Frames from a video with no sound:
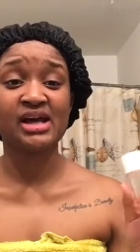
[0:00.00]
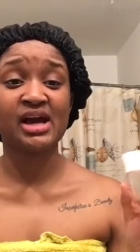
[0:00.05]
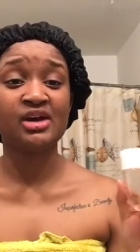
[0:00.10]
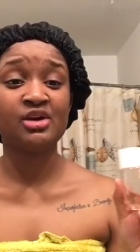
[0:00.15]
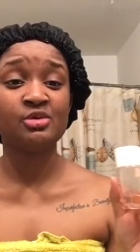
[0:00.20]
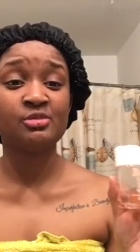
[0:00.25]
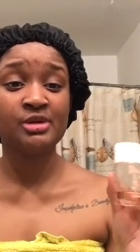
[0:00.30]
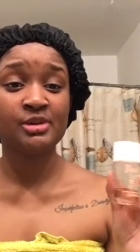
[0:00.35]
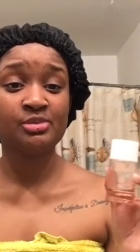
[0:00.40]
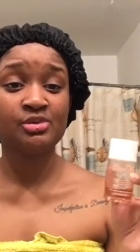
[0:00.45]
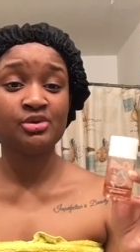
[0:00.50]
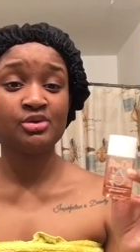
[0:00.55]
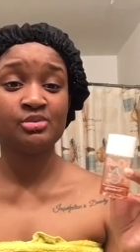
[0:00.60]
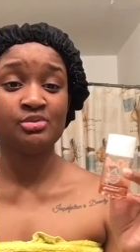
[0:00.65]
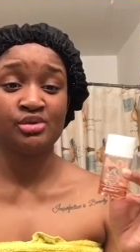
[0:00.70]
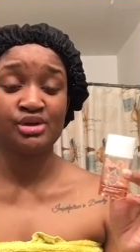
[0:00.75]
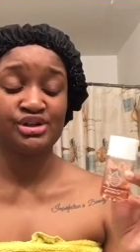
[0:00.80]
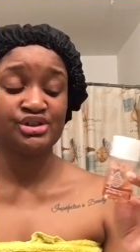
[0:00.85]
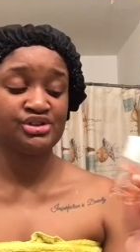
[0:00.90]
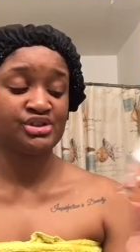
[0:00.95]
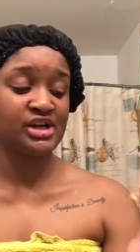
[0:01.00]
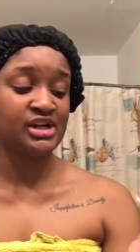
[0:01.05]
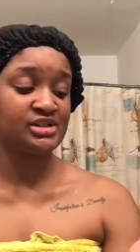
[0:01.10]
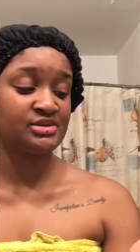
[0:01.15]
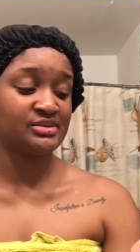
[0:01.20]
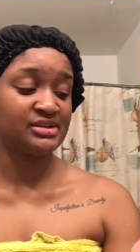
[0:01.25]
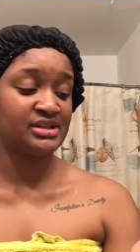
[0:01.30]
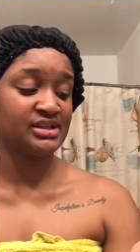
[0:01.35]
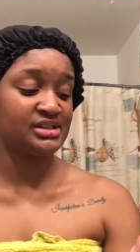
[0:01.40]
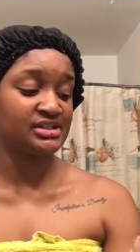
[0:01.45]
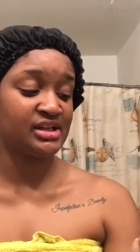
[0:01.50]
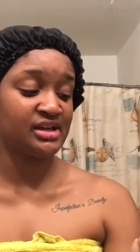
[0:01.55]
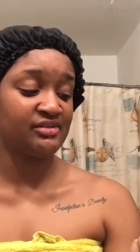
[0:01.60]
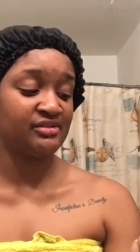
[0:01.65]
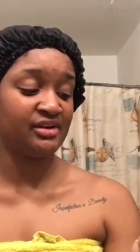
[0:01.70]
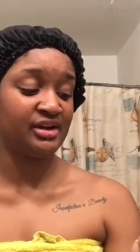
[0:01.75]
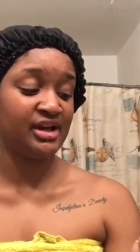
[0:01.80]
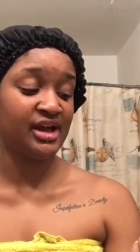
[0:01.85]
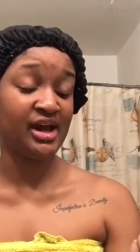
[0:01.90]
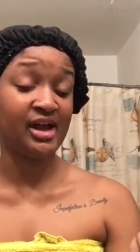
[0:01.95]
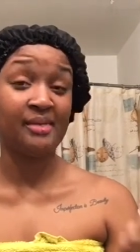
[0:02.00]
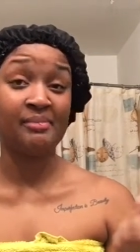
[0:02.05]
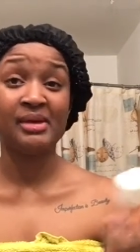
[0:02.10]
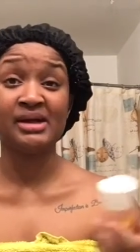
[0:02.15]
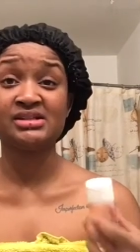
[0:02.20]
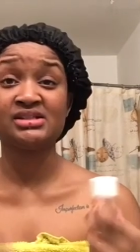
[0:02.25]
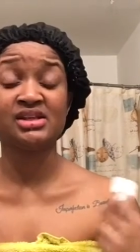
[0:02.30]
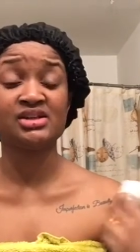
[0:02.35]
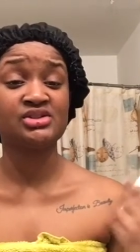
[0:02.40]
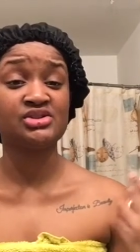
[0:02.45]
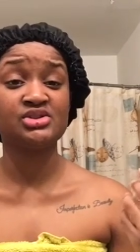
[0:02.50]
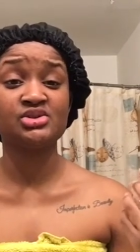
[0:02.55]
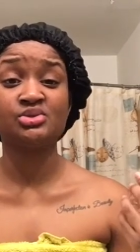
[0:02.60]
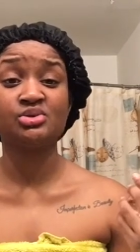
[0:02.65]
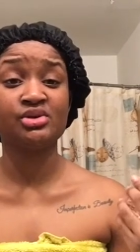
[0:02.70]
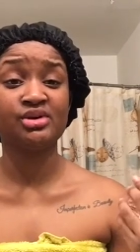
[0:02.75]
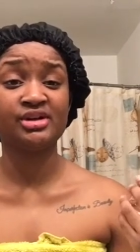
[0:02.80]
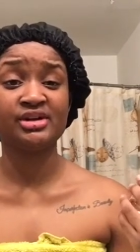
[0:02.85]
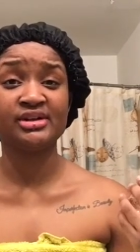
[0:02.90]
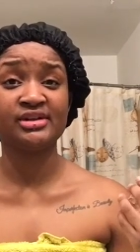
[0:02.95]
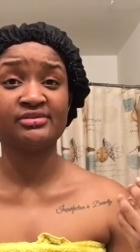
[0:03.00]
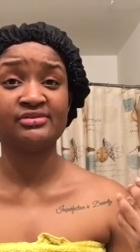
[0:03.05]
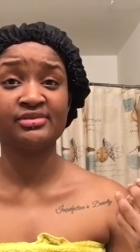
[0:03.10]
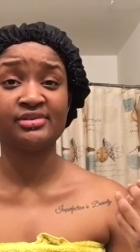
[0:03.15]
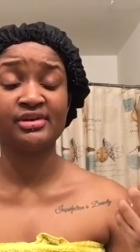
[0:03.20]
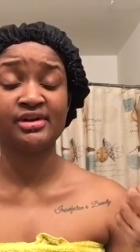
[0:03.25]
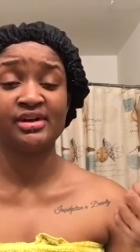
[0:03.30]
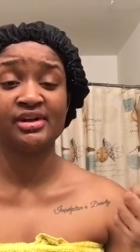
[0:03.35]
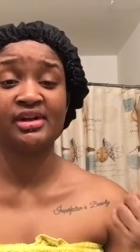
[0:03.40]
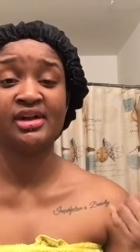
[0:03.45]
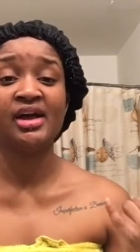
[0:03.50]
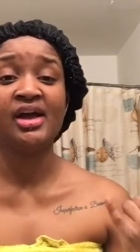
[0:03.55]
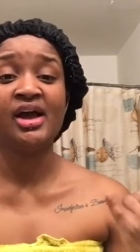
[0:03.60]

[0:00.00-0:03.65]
I know people who moisturize with this every day. My skin's too oily for it.